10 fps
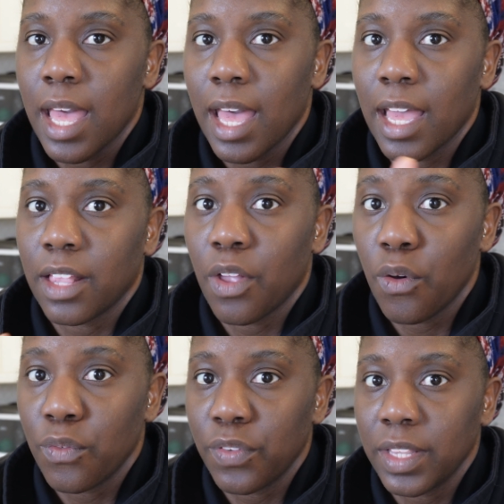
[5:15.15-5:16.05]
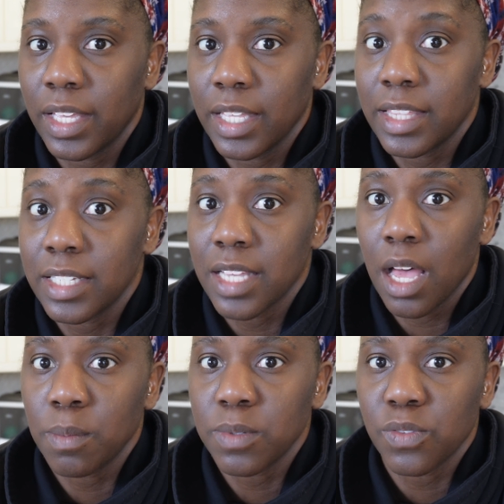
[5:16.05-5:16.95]
and hopefully this
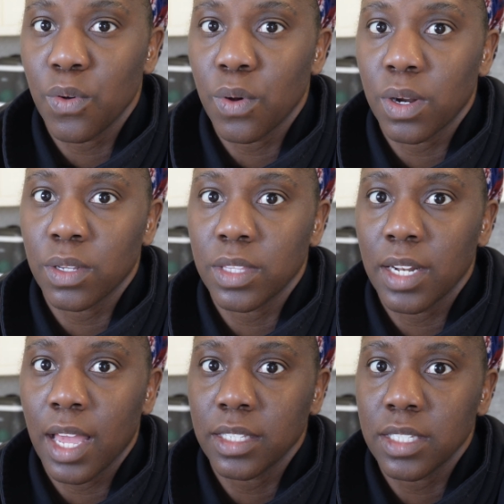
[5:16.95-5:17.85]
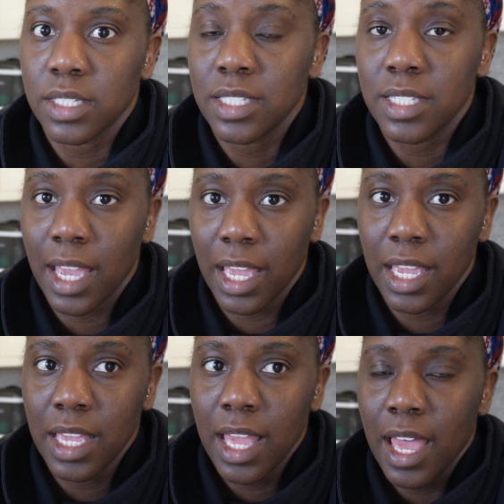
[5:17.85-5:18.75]
helps for the next
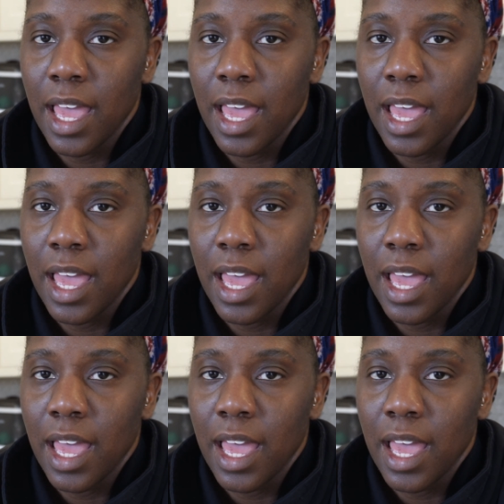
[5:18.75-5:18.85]
day.